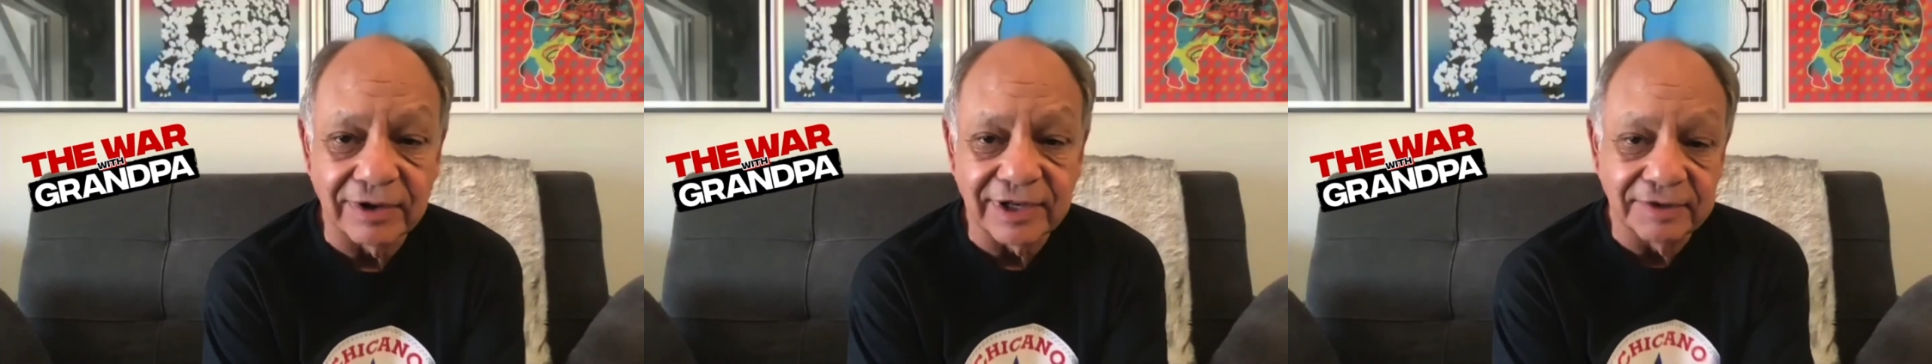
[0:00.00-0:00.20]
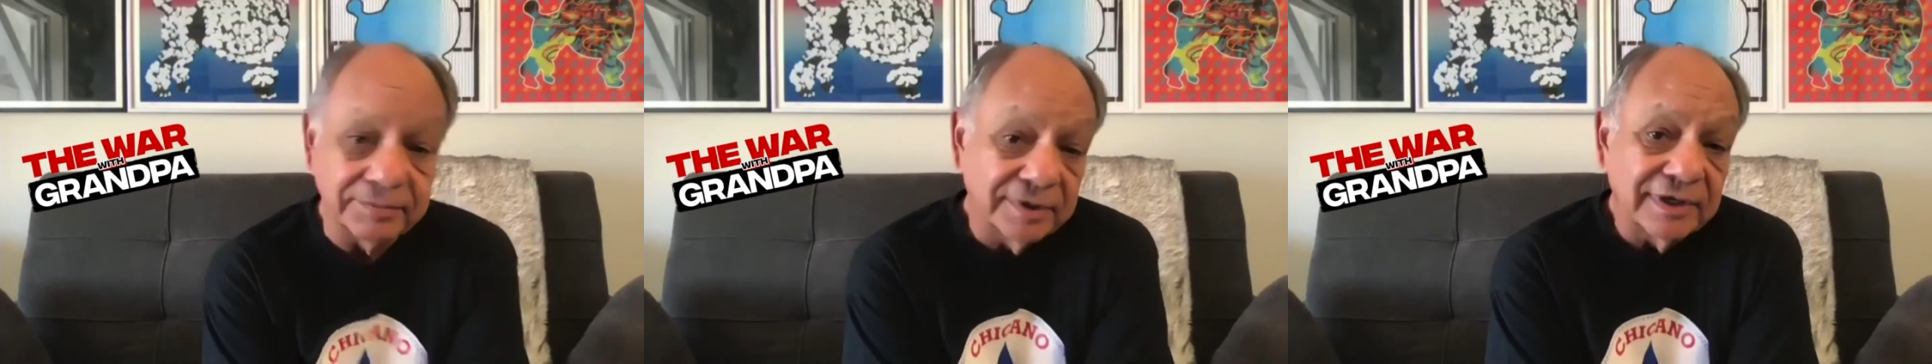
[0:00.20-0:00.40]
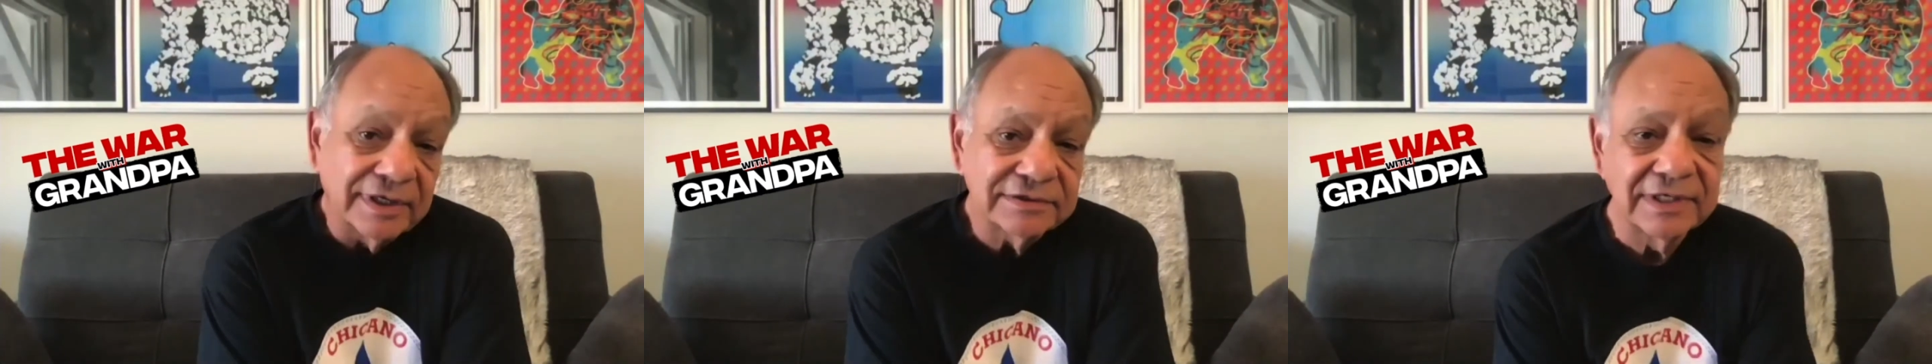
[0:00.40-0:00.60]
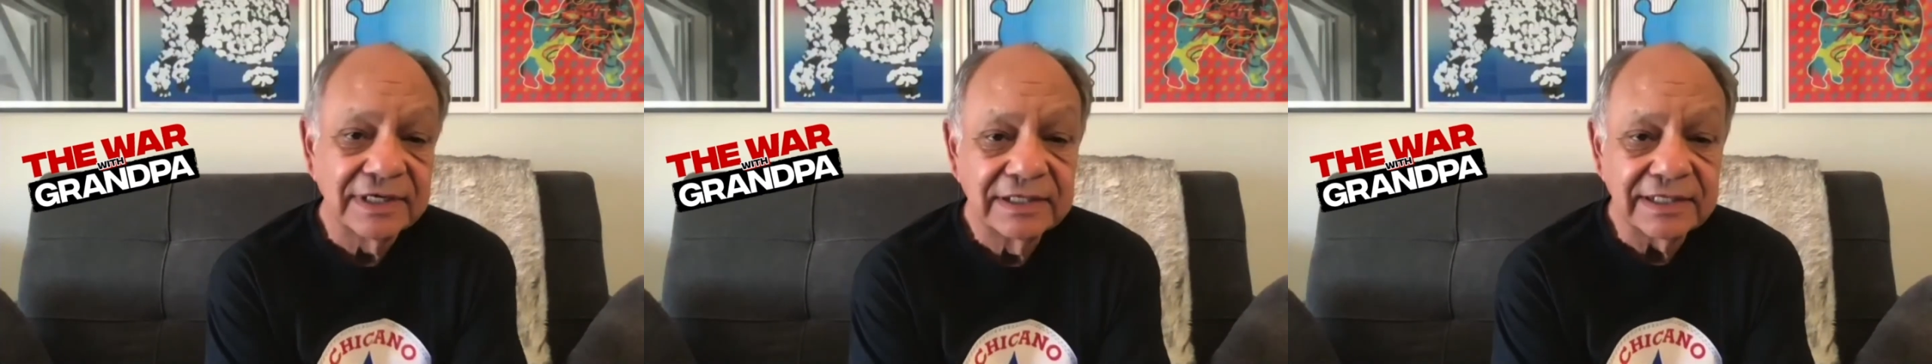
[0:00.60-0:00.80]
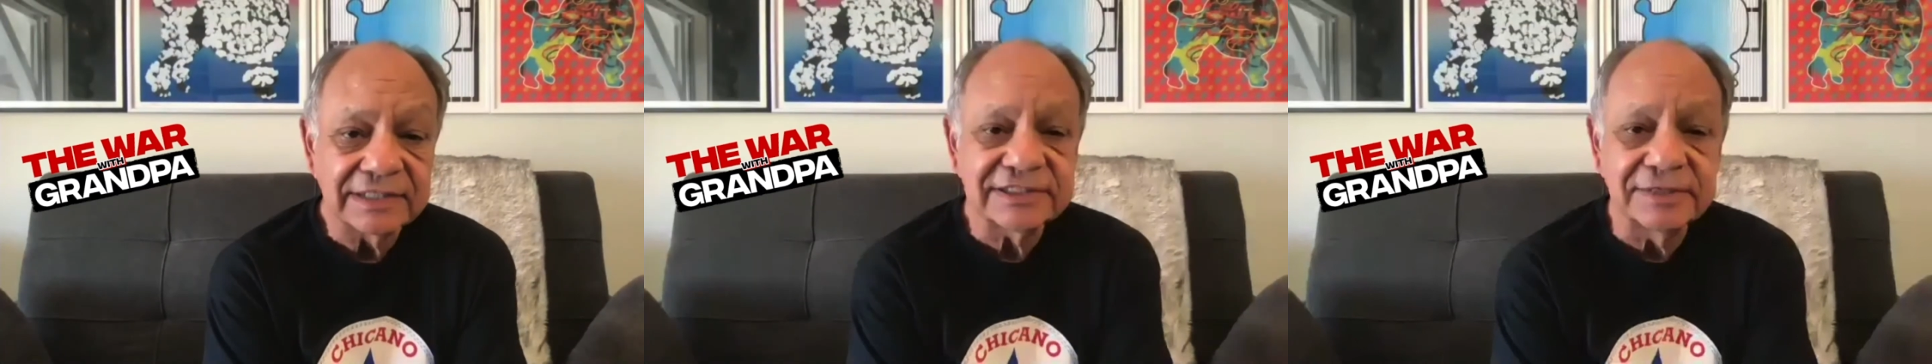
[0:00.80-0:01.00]
I mean, that's
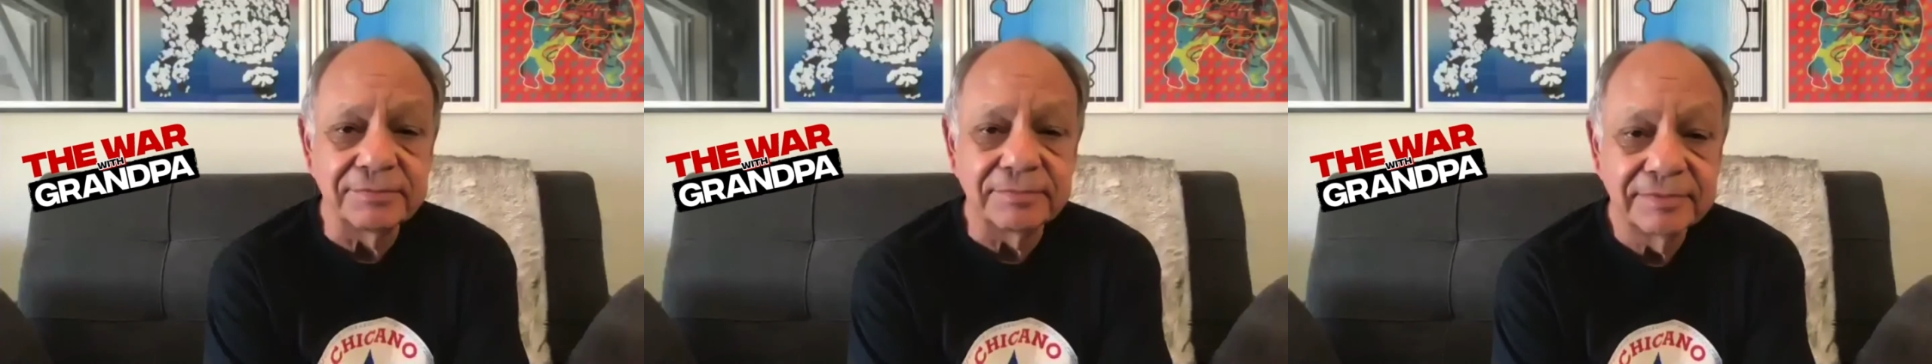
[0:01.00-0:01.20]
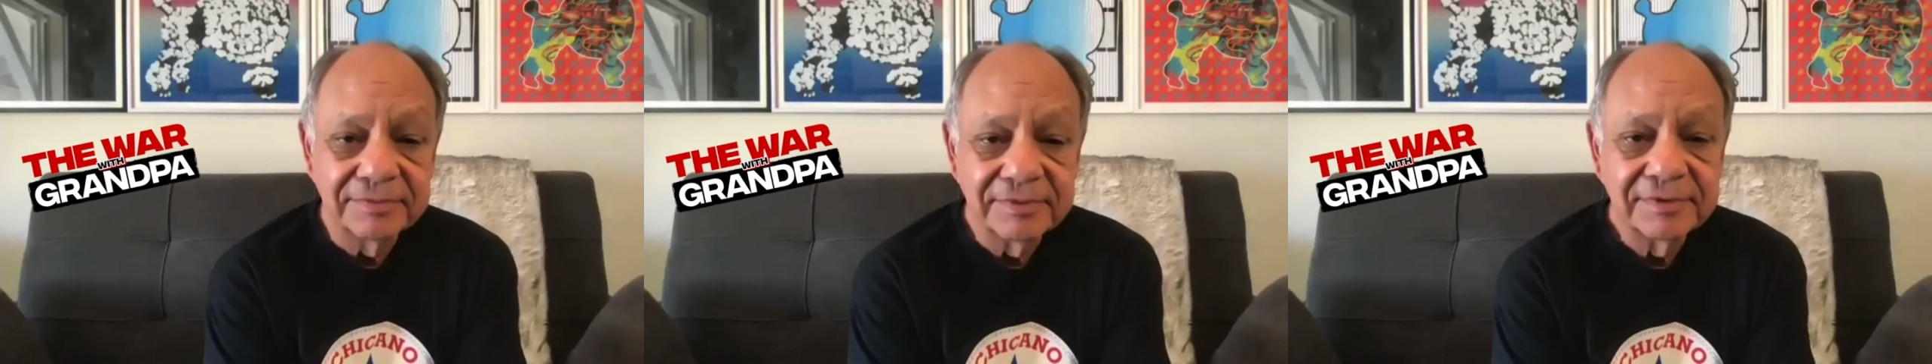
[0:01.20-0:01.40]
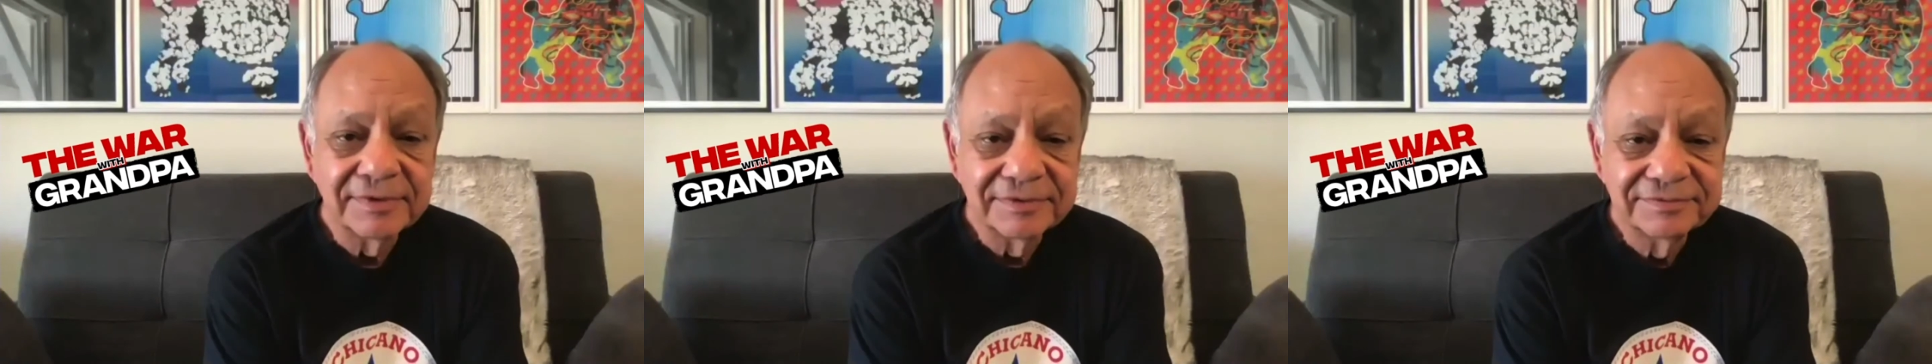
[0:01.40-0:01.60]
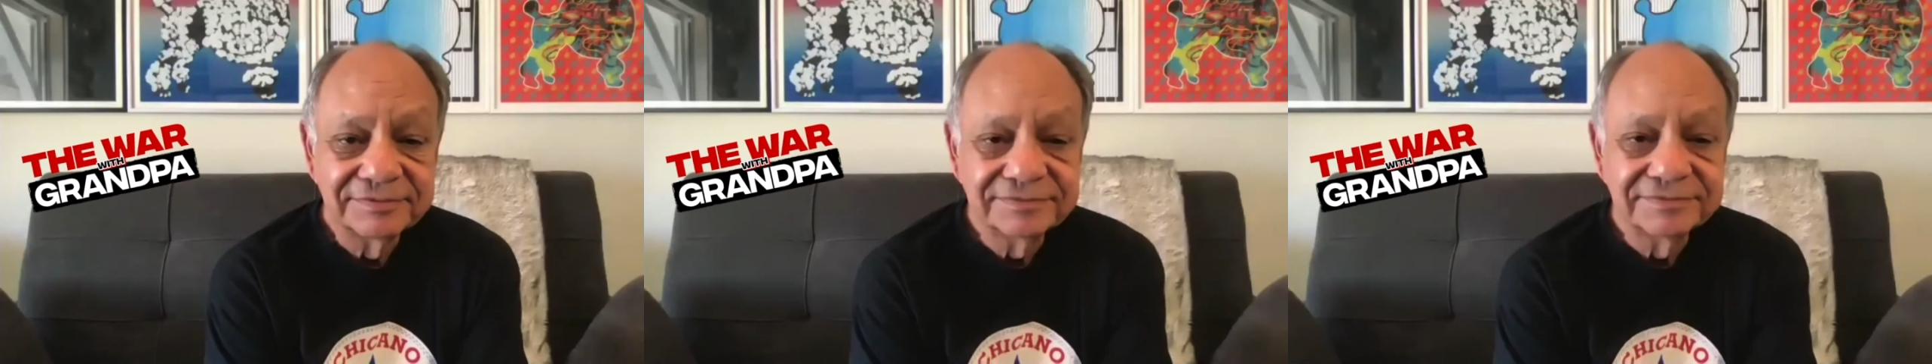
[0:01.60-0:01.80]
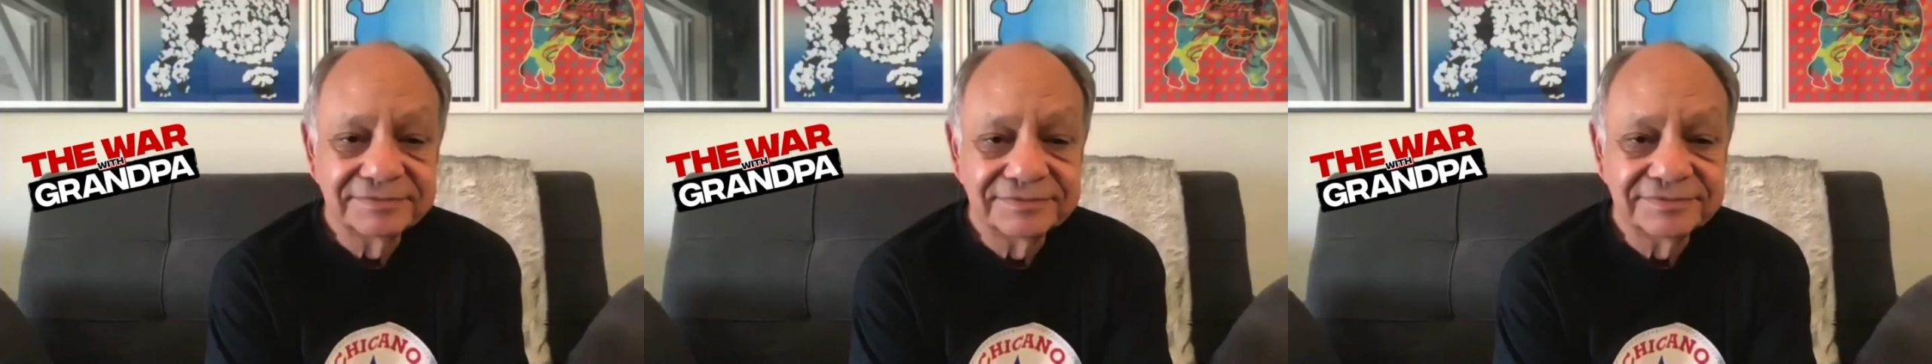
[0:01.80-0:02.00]
yeah.
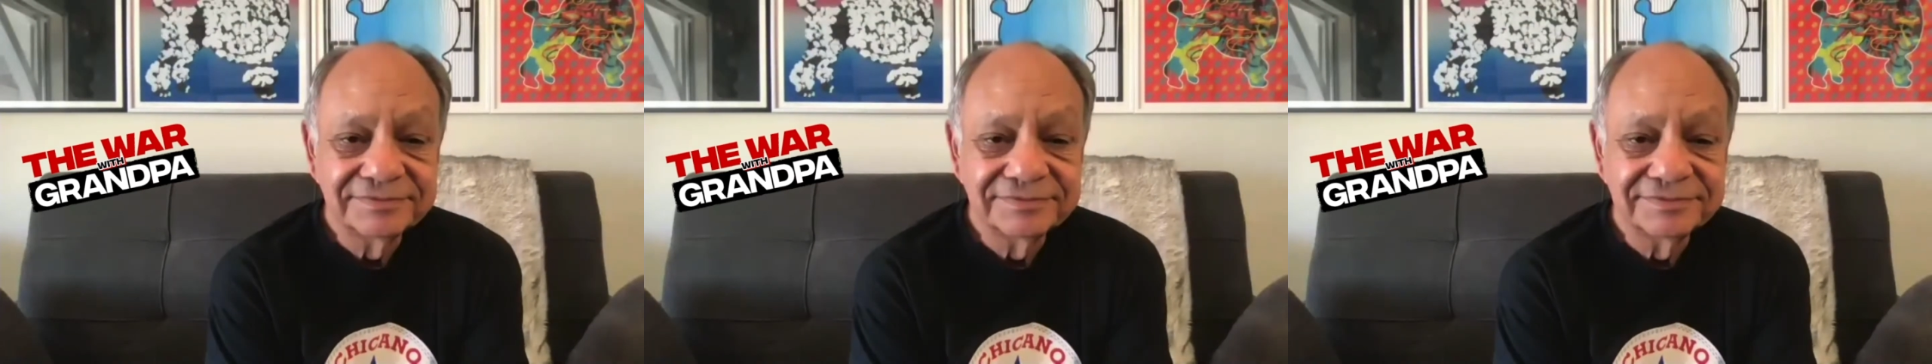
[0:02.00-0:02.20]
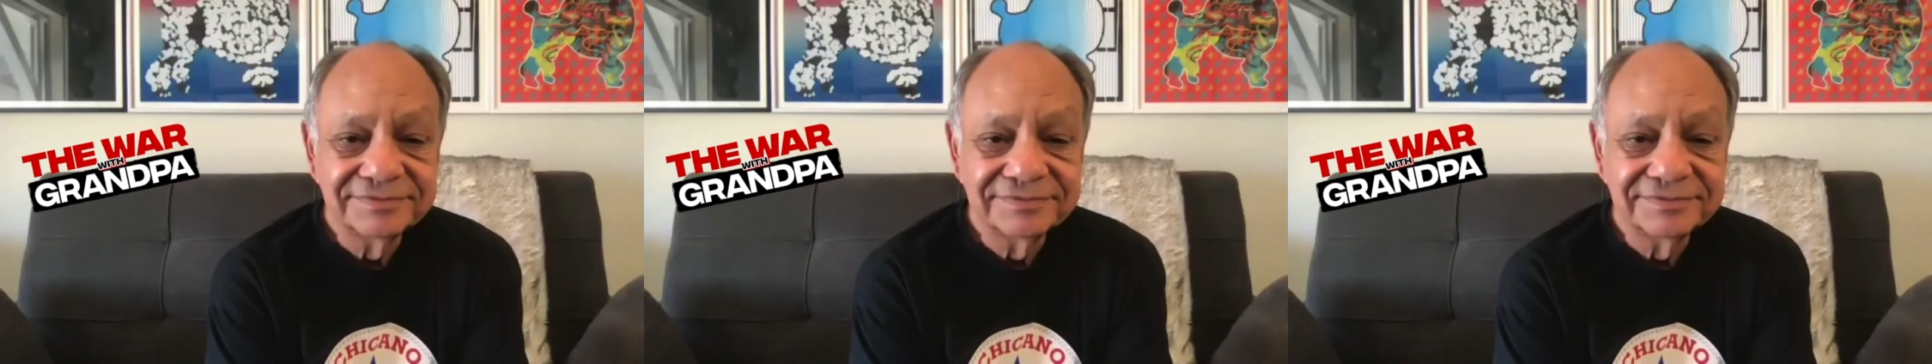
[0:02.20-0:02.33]
yeah, it